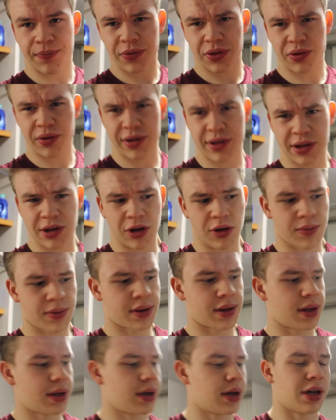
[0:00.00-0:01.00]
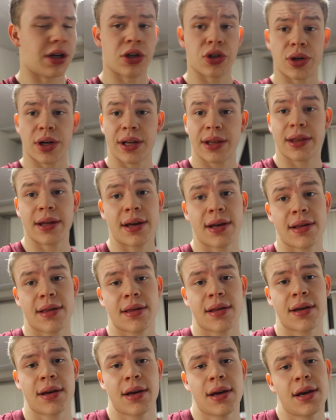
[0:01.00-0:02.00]
Three scoops, and drink
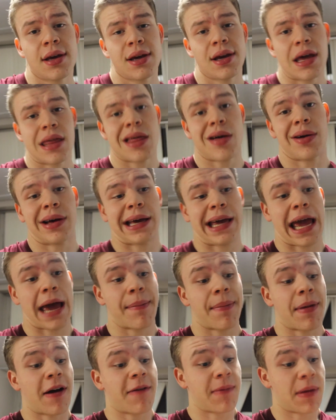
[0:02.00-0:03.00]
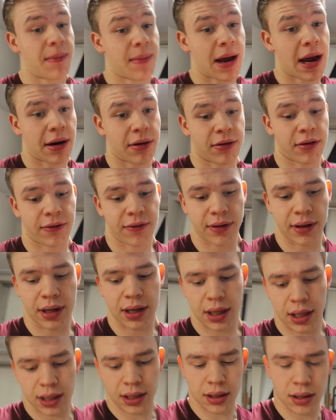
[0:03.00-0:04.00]
this, and I'll cap off my macros for the
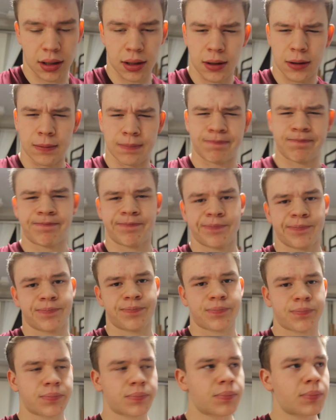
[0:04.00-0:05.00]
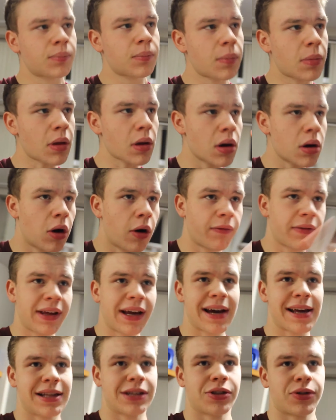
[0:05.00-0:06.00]
night. Um, hopefully
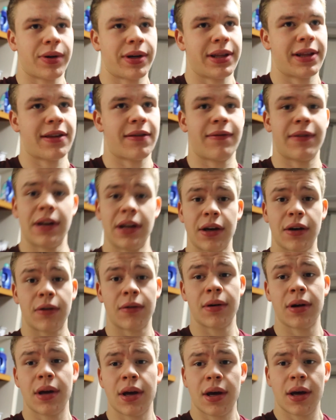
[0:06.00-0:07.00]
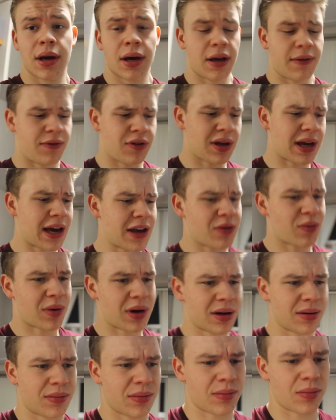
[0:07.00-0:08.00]
you guys enjoyed this video. If you guys
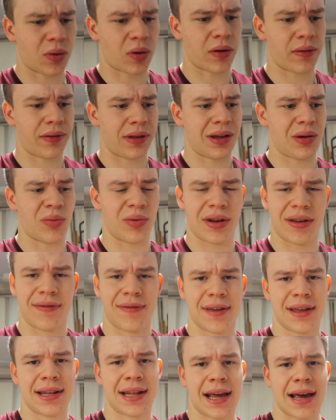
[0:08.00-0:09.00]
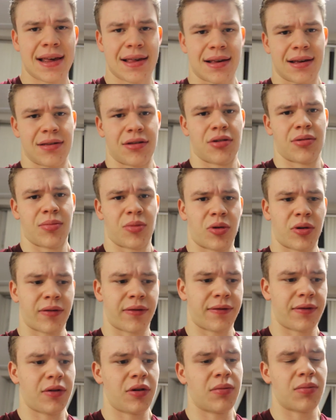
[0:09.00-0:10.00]
want more of the refeed days because they're more
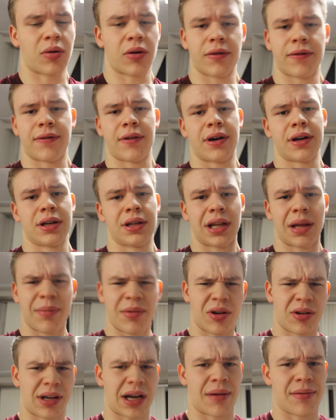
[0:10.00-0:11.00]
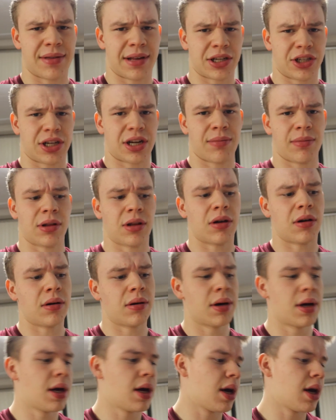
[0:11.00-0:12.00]
food, more fun, let me know in the comment section down
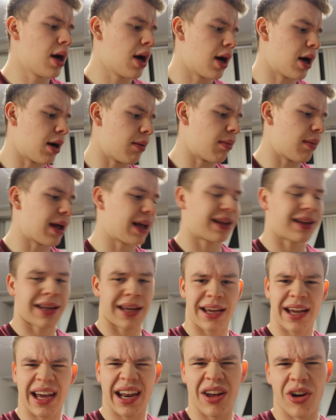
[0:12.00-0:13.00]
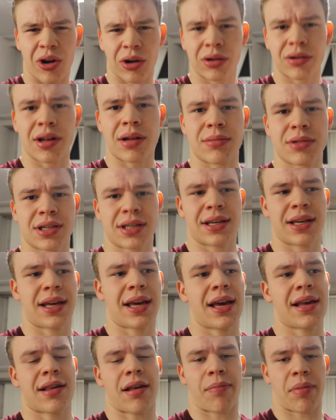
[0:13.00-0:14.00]
below. Um, I like to like, kind of alter them just in
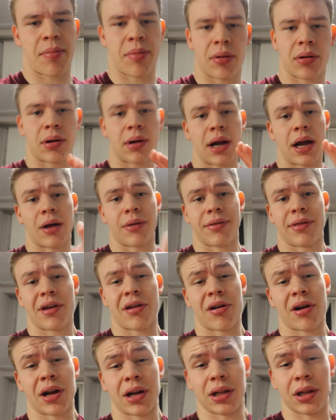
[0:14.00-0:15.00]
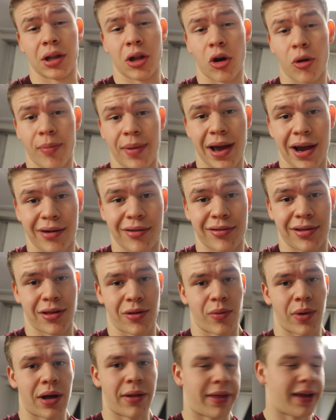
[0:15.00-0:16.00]
case some people are out there on low macros
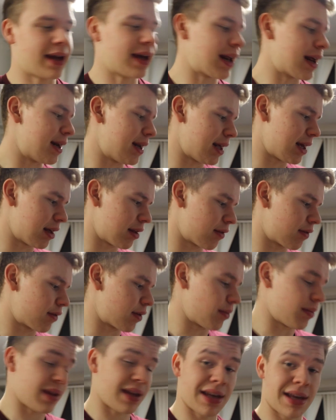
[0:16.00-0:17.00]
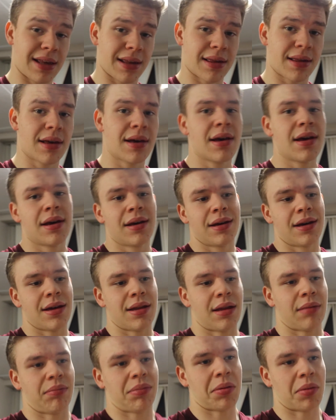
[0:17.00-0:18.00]
as well. They get ideas from these,
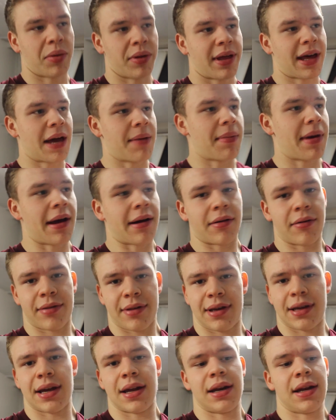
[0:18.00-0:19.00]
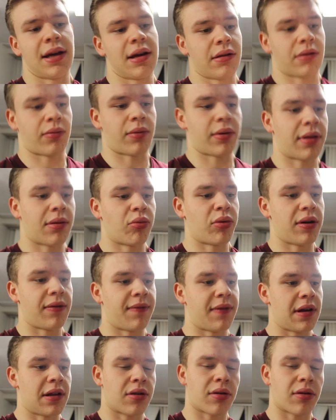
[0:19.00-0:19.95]
and then people with high macros can get ideas with refeeds.